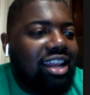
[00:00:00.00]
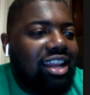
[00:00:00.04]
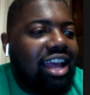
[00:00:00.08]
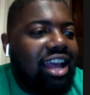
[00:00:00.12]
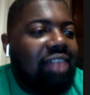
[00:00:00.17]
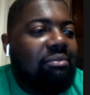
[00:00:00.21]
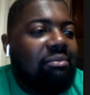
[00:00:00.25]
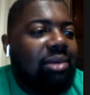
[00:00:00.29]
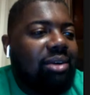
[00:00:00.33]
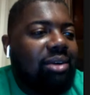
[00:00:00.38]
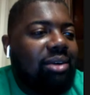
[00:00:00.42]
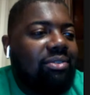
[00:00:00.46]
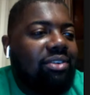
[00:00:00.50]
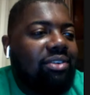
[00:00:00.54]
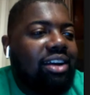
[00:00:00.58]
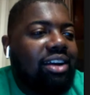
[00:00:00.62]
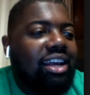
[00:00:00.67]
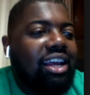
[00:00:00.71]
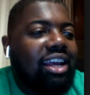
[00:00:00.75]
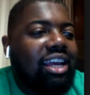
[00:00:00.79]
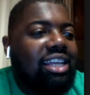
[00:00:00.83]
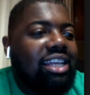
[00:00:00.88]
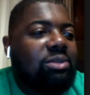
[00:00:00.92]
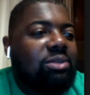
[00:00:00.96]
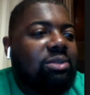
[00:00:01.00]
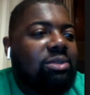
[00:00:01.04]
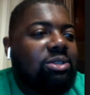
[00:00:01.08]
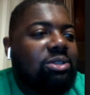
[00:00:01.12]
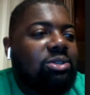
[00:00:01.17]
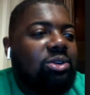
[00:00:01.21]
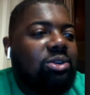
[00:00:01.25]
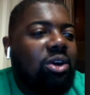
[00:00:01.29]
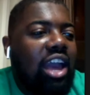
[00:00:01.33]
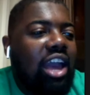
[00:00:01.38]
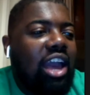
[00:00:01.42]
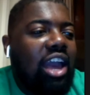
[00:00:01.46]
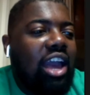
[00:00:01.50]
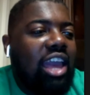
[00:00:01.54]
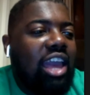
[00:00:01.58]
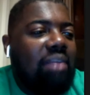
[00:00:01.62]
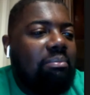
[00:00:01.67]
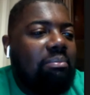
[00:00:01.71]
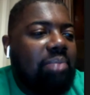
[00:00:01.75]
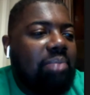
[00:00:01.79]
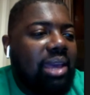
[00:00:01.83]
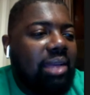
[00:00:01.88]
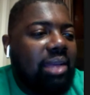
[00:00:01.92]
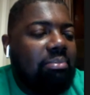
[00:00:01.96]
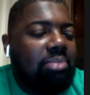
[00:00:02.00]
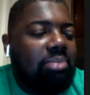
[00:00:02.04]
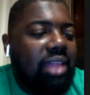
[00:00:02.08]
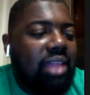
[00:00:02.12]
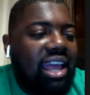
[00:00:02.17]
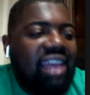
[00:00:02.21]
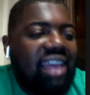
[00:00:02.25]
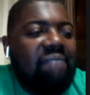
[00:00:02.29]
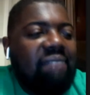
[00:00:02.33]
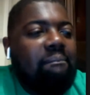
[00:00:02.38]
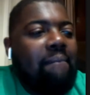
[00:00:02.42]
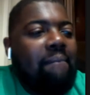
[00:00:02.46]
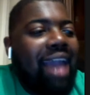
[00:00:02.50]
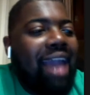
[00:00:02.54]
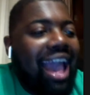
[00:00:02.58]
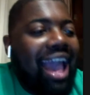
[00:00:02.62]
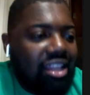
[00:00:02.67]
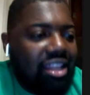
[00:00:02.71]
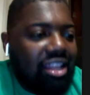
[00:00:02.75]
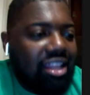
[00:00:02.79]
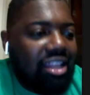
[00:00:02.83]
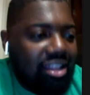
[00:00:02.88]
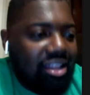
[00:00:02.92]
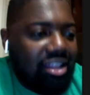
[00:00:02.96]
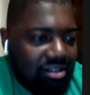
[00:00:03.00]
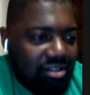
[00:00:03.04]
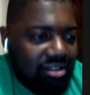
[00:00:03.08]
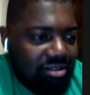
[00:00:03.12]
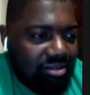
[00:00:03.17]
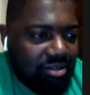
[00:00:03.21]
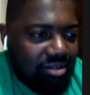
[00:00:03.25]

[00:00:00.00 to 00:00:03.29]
That motherfucker is what you call a big play magnet.